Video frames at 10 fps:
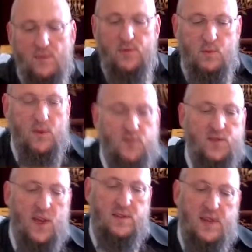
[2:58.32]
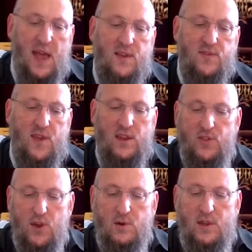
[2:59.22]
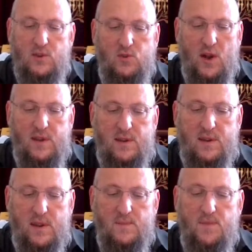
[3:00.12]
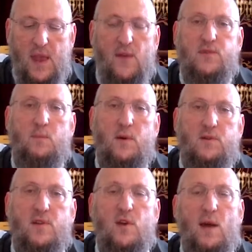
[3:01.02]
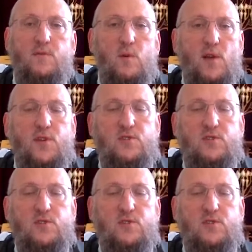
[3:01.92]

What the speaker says: The Rif said yes, and he thoroughly enjoyed it. After a period of time, the wealthy